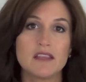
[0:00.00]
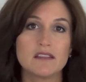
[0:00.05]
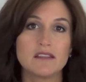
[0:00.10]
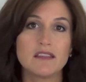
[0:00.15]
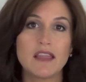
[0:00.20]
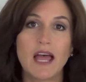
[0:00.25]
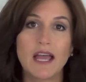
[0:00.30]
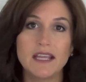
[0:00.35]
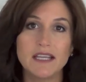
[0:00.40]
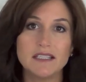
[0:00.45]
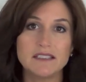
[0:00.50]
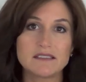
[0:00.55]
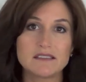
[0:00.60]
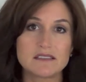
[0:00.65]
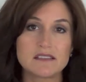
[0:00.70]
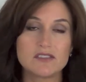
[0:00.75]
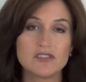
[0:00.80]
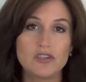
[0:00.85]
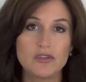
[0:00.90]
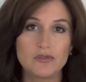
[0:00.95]
light
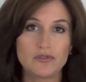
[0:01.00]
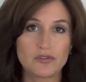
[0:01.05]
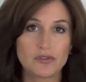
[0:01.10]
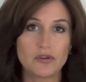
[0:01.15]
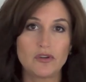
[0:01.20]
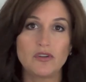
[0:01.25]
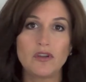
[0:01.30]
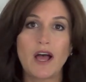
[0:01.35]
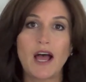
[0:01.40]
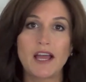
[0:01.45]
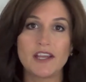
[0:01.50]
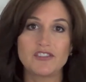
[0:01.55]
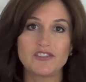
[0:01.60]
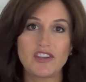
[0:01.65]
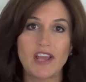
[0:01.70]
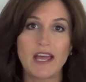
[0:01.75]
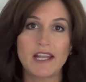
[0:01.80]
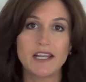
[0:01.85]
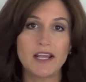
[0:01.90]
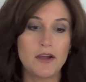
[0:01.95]
neutral
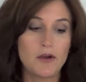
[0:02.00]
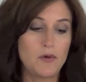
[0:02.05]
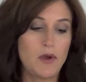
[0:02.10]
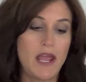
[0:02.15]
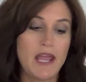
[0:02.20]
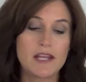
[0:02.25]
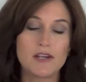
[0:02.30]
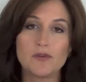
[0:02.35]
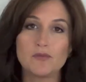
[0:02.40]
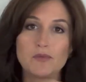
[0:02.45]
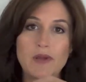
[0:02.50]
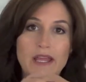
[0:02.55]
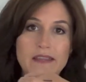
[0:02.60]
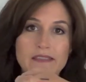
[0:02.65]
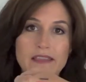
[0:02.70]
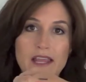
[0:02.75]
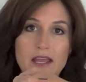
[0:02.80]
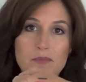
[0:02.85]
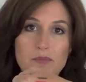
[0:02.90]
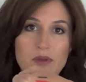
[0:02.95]
eyeshadow and a
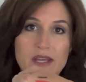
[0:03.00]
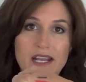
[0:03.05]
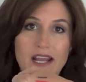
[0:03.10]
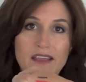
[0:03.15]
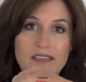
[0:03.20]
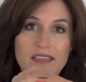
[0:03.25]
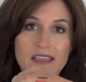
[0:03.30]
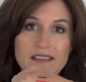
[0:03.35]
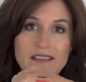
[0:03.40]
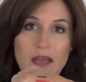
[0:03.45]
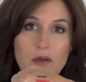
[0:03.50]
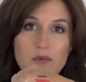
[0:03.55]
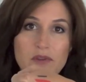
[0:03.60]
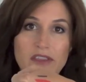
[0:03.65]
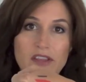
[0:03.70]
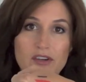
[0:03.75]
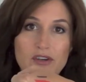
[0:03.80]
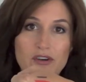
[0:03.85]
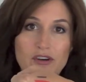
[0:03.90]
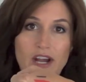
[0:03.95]
red lip, and I think that would
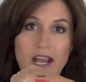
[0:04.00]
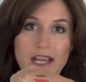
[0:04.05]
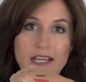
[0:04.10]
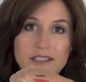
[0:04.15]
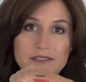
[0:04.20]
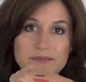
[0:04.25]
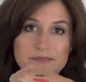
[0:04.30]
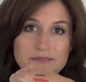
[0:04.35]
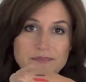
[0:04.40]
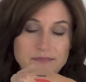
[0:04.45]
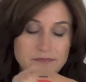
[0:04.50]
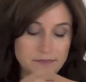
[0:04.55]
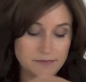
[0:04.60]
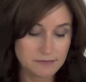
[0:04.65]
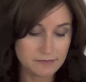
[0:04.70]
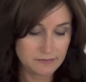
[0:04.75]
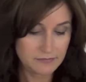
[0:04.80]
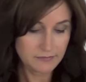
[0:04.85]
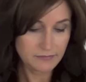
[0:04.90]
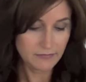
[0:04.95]
look great.
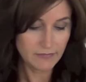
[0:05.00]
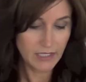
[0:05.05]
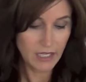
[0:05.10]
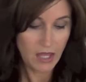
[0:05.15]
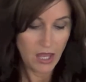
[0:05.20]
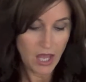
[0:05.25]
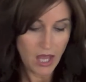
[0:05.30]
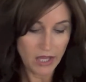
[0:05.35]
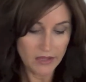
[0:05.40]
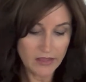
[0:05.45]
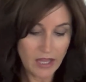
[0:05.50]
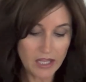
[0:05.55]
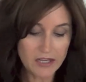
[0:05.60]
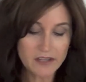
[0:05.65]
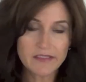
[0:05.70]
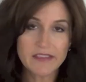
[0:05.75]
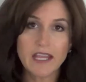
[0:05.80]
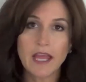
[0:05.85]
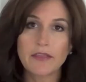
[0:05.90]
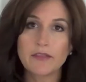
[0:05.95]
A lot
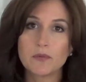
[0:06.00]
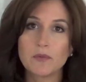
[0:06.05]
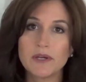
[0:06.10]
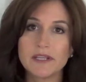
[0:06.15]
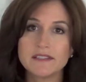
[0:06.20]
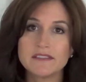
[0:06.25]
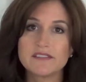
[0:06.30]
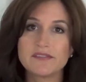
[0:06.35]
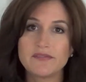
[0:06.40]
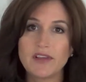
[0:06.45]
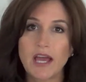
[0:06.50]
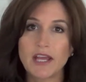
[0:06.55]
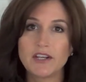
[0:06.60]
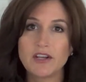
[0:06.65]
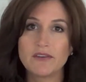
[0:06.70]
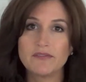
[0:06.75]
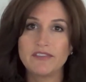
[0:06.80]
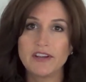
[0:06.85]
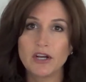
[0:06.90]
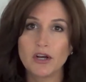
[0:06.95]
of the other ones, I
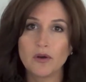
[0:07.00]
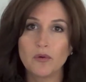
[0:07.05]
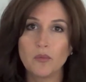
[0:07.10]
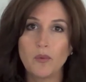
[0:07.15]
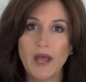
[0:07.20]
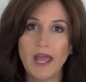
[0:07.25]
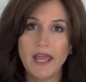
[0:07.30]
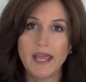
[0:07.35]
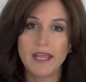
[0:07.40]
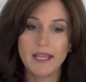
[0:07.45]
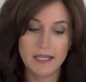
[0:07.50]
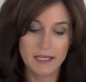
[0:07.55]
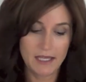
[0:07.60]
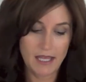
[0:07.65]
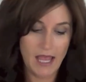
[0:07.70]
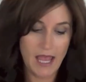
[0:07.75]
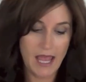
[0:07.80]
know Vera Wang